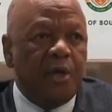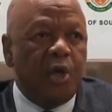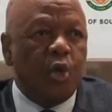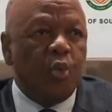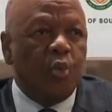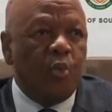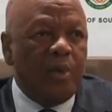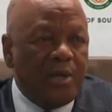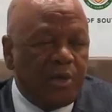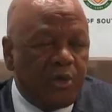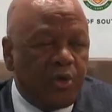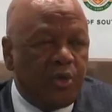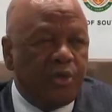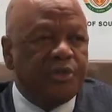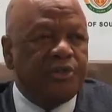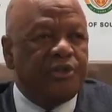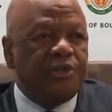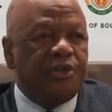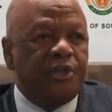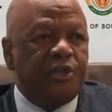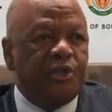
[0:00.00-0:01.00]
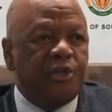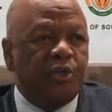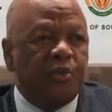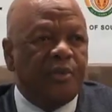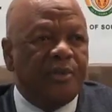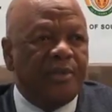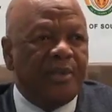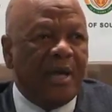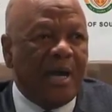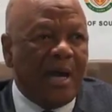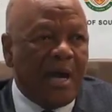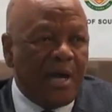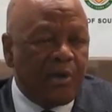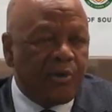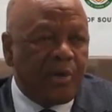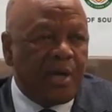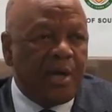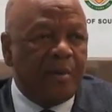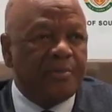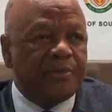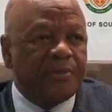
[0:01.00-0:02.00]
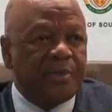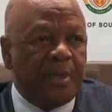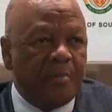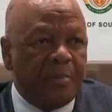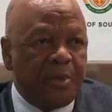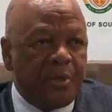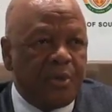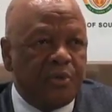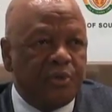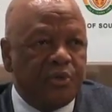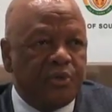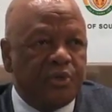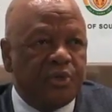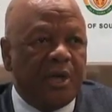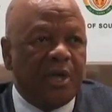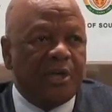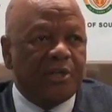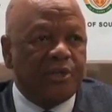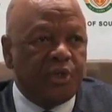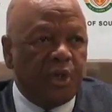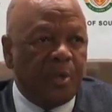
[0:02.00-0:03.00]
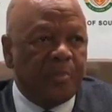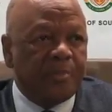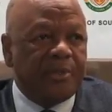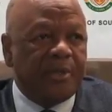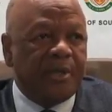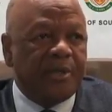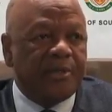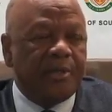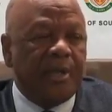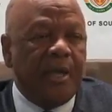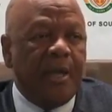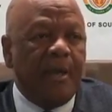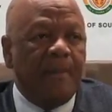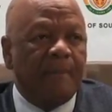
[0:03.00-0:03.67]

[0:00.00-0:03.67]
will continue with the outcomes approach adopted